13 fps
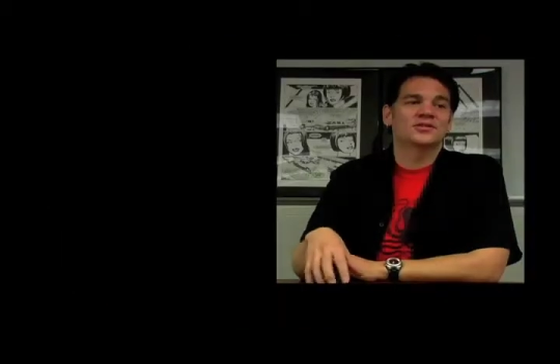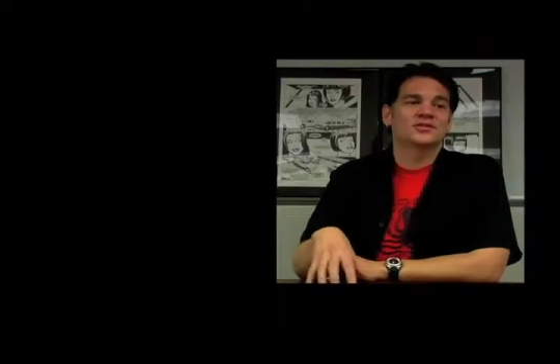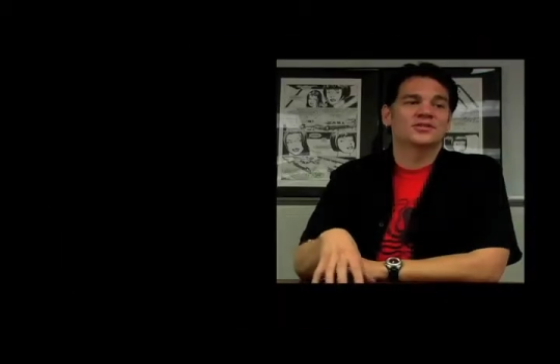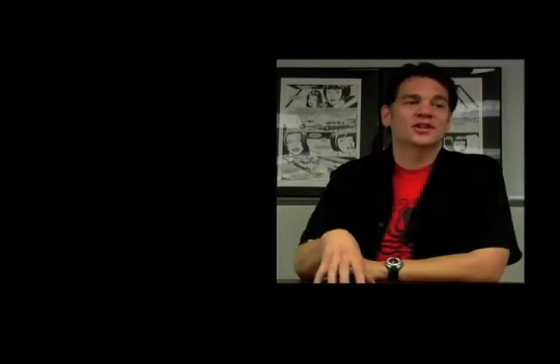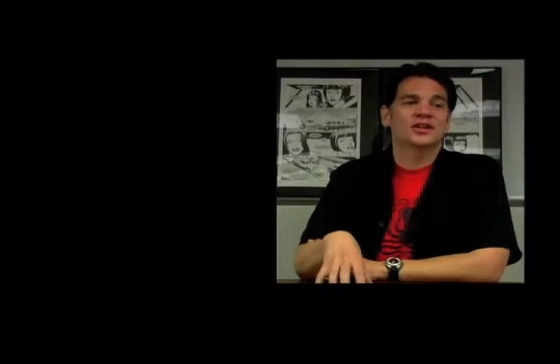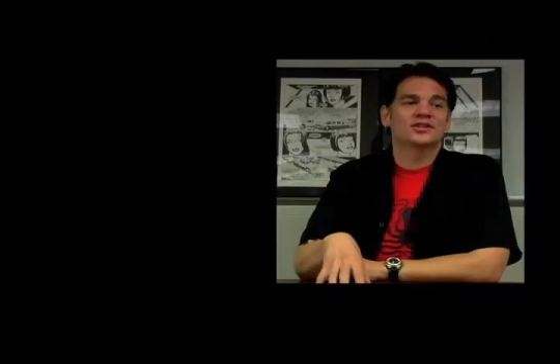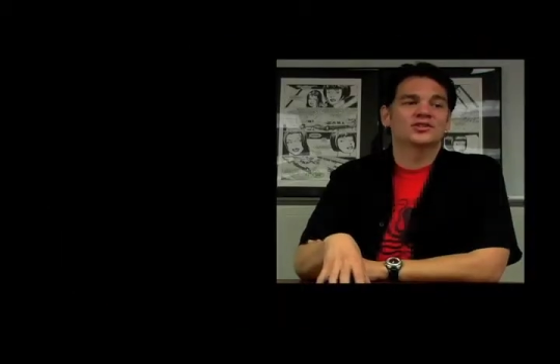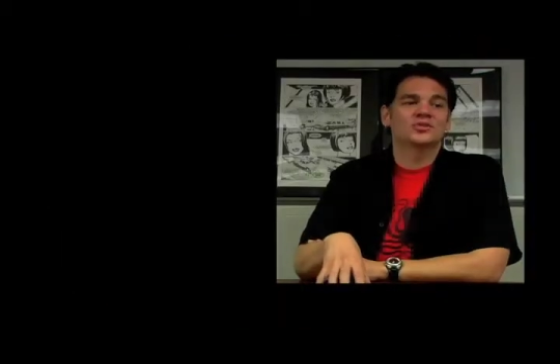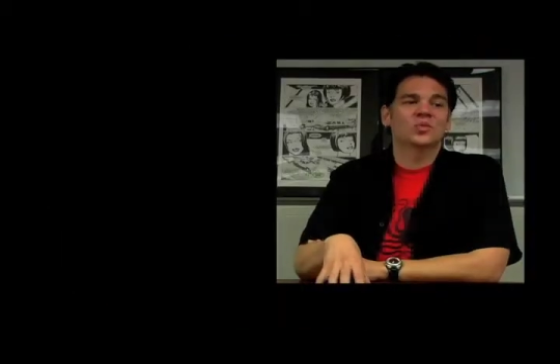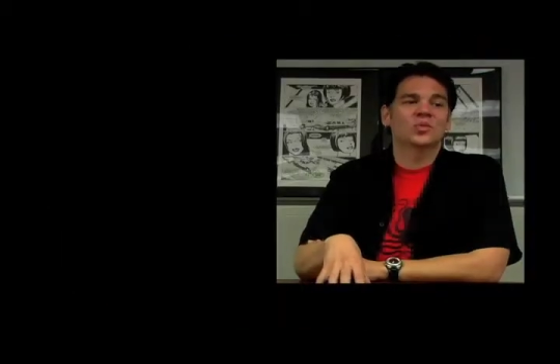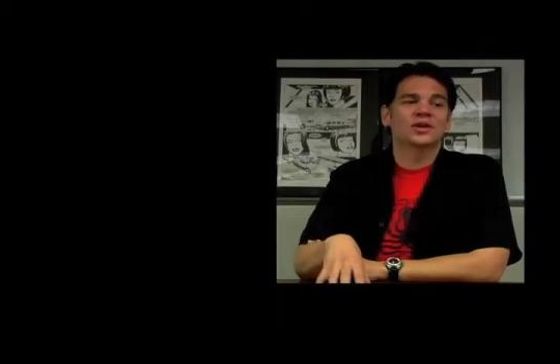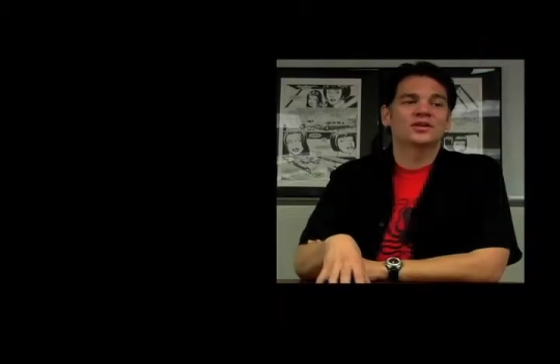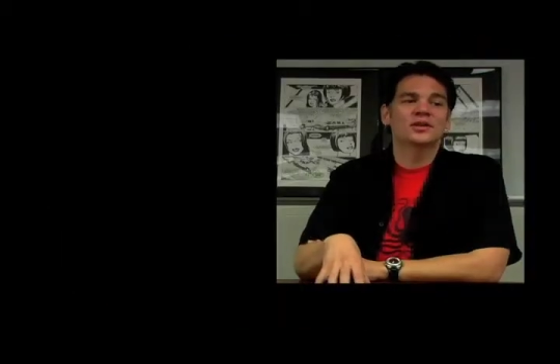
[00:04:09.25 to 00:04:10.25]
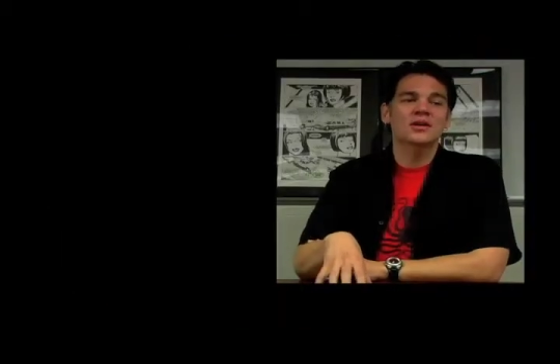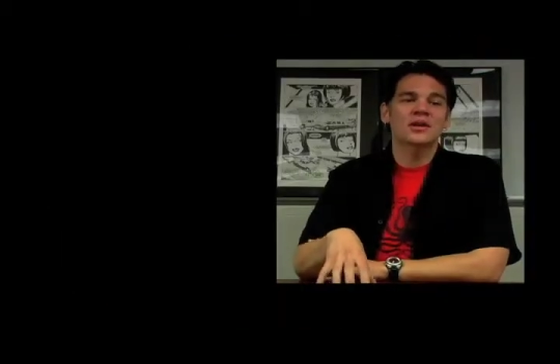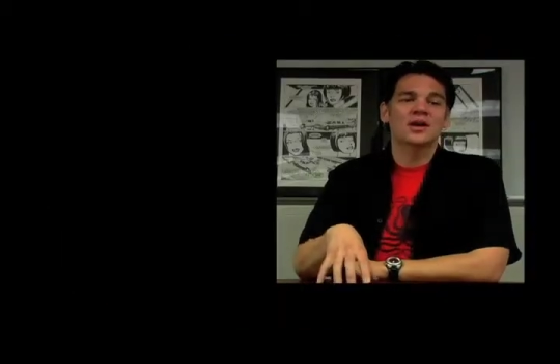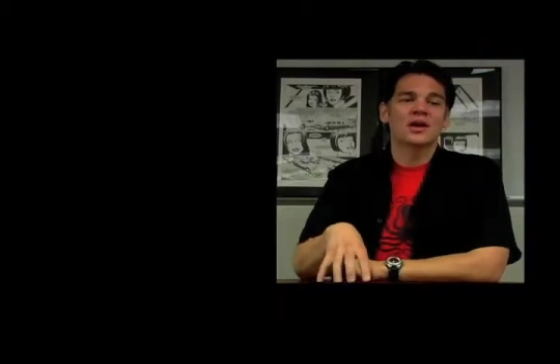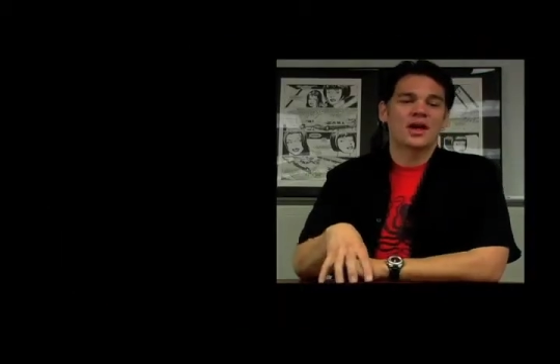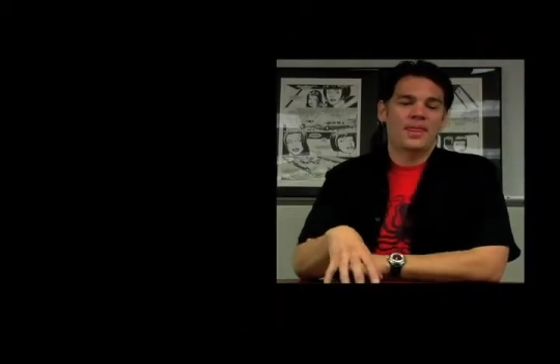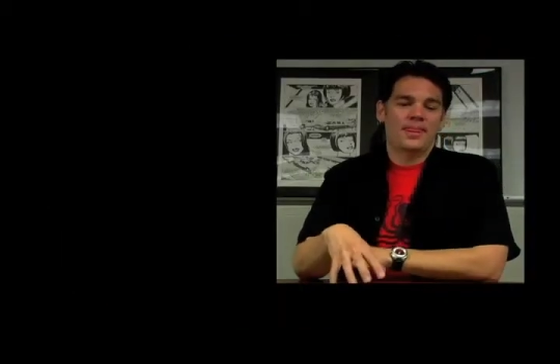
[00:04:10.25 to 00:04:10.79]
There's not just one
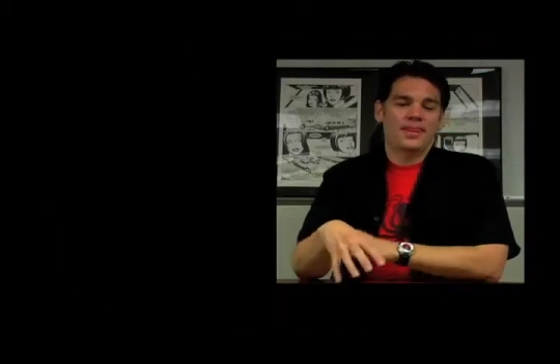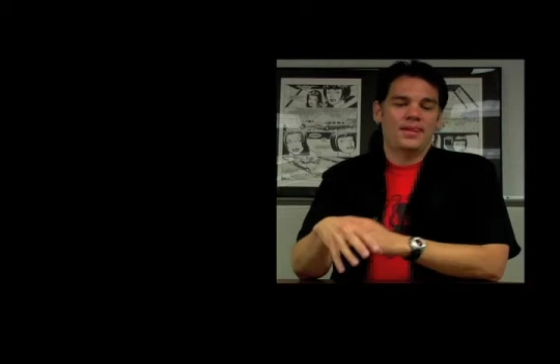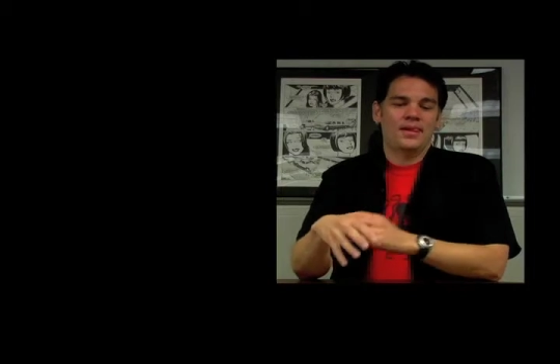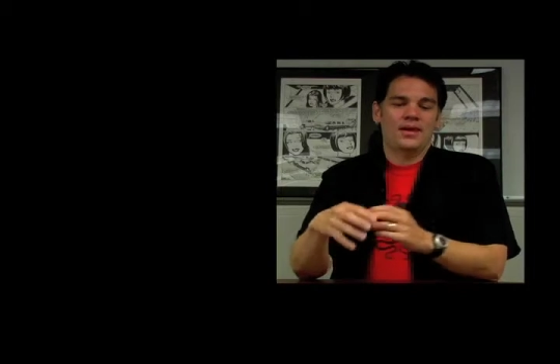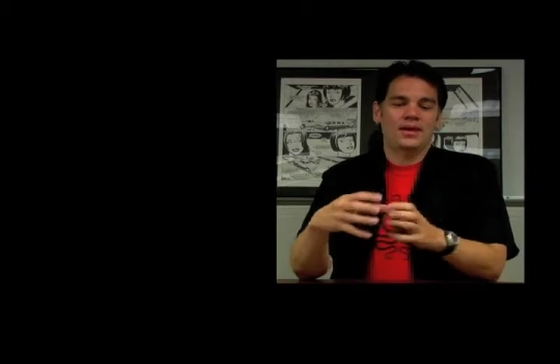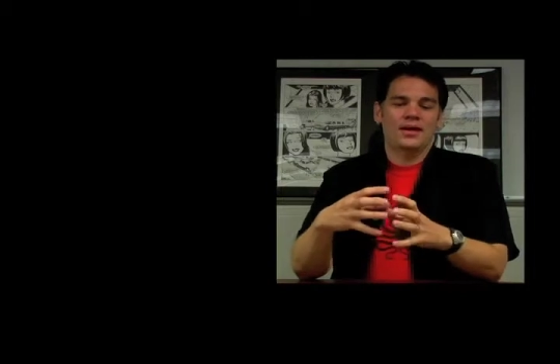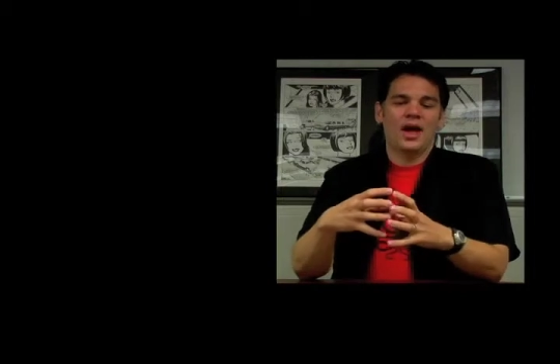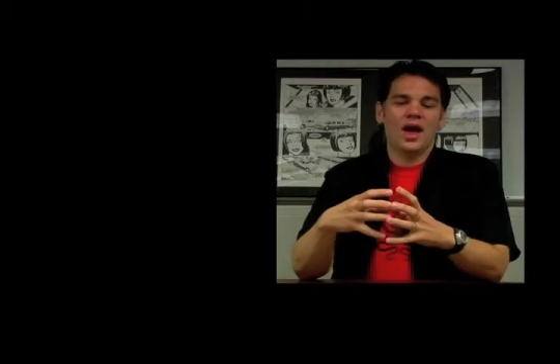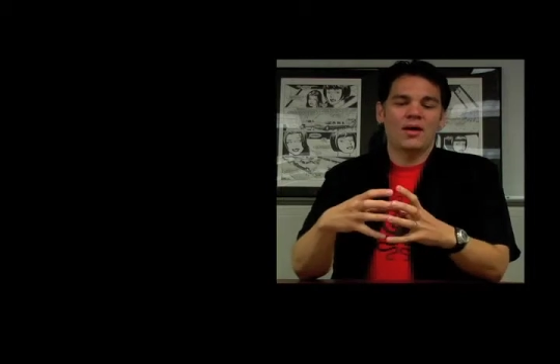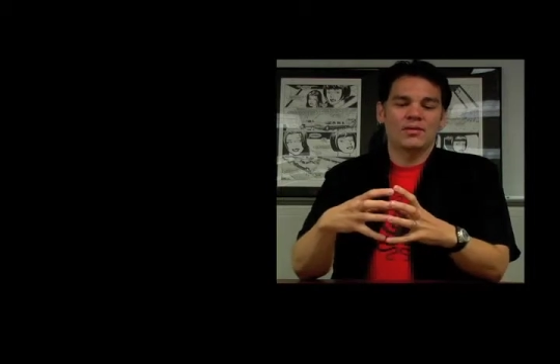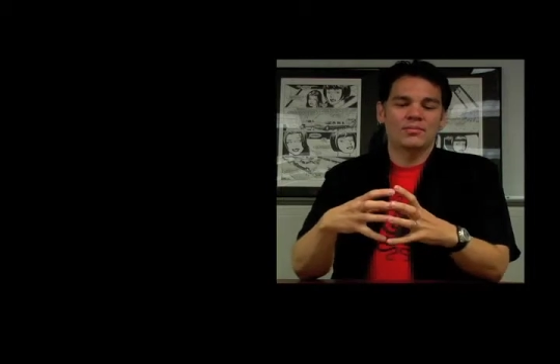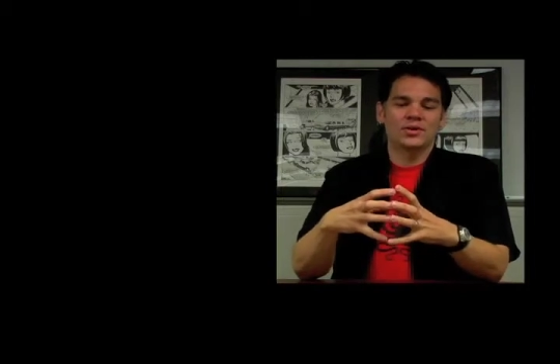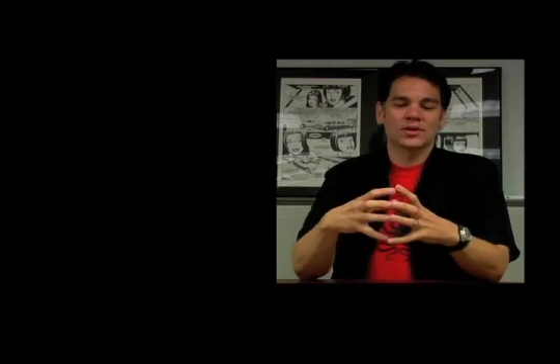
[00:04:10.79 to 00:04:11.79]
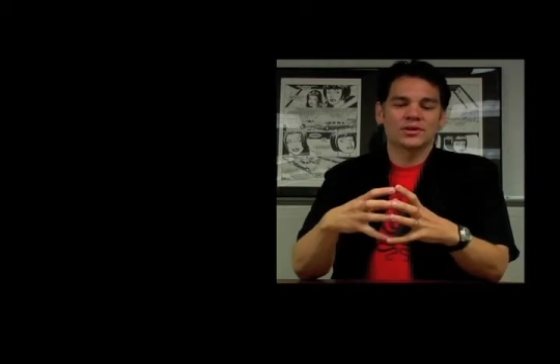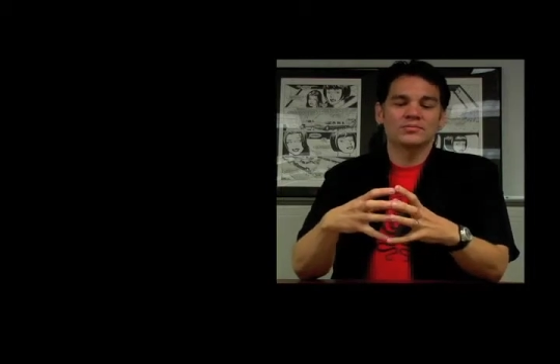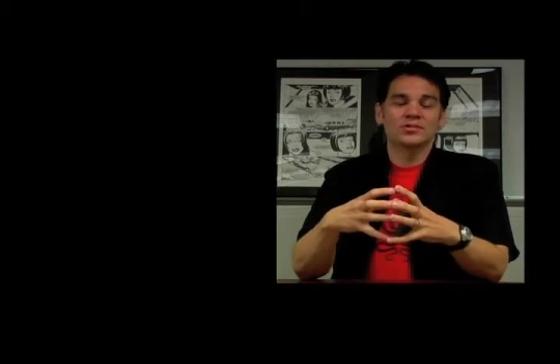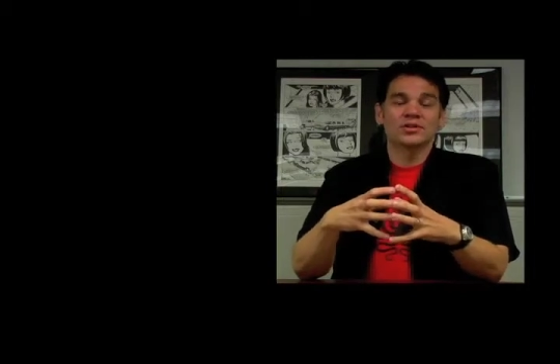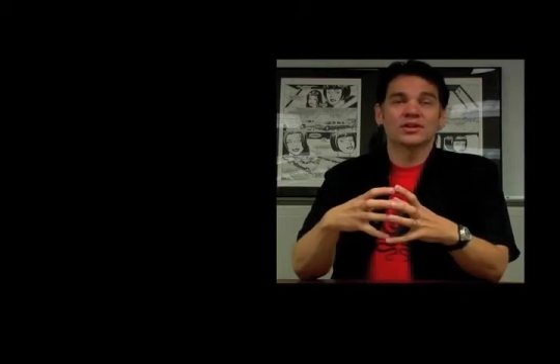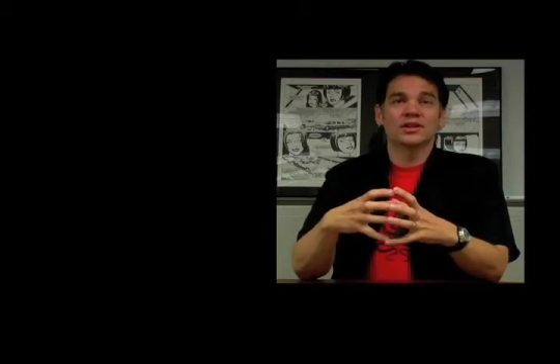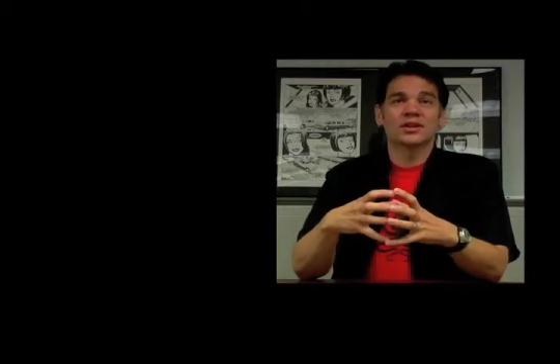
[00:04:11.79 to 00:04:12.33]
comic book
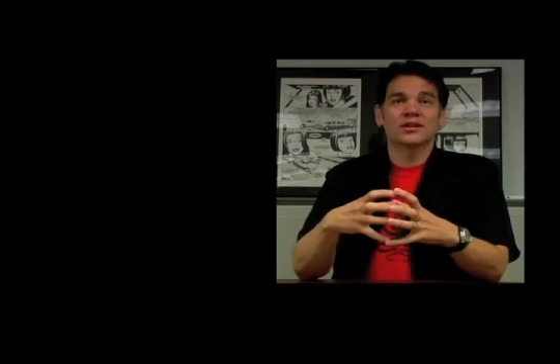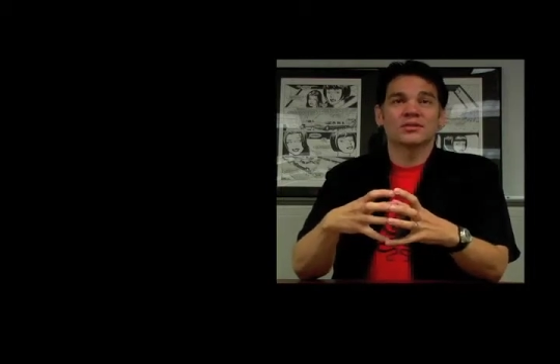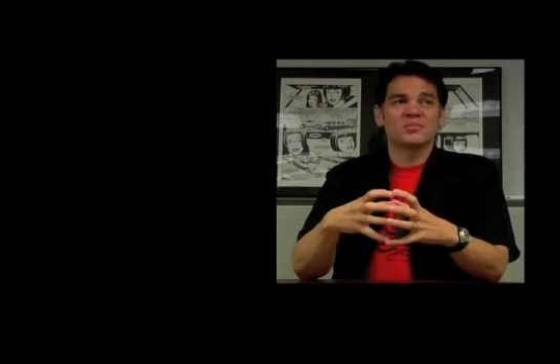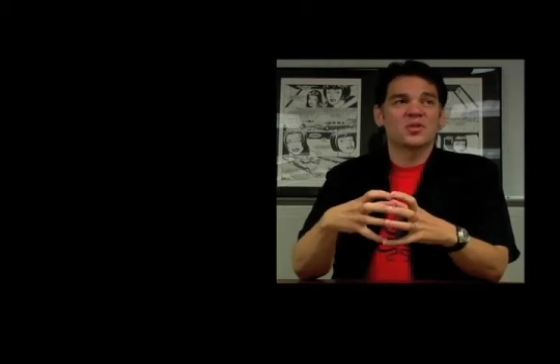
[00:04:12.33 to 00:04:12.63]
community here,